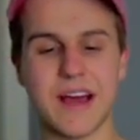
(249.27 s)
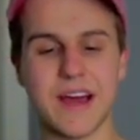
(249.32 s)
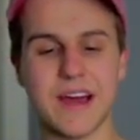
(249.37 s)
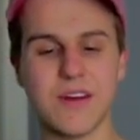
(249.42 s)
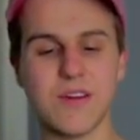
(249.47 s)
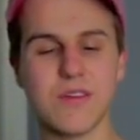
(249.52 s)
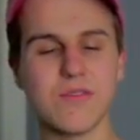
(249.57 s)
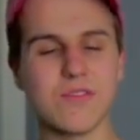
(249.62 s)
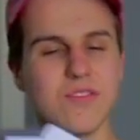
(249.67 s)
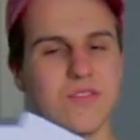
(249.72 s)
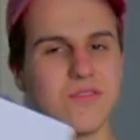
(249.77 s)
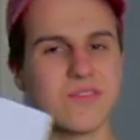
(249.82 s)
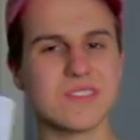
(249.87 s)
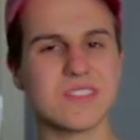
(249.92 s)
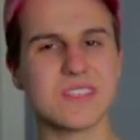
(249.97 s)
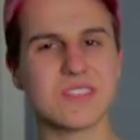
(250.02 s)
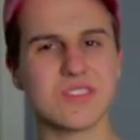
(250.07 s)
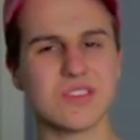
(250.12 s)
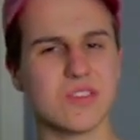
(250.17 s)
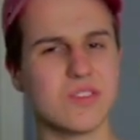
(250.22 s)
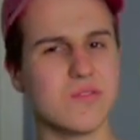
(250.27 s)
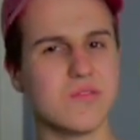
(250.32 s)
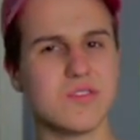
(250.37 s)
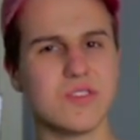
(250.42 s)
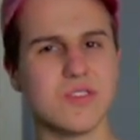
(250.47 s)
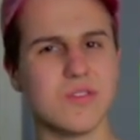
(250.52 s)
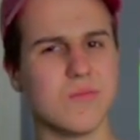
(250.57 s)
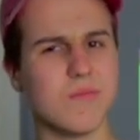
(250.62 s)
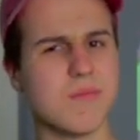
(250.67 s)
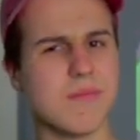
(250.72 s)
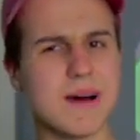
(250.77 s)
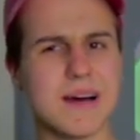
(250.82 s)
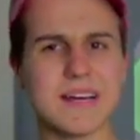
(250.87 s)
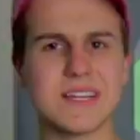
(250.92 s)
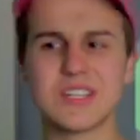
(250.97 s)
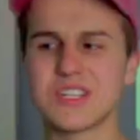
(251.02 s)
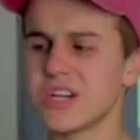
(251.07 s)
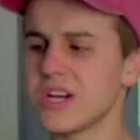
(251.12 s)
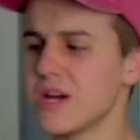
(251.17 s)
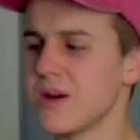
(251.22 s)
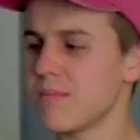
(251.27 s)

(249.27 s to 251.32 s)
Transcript: I don't use this too, too much,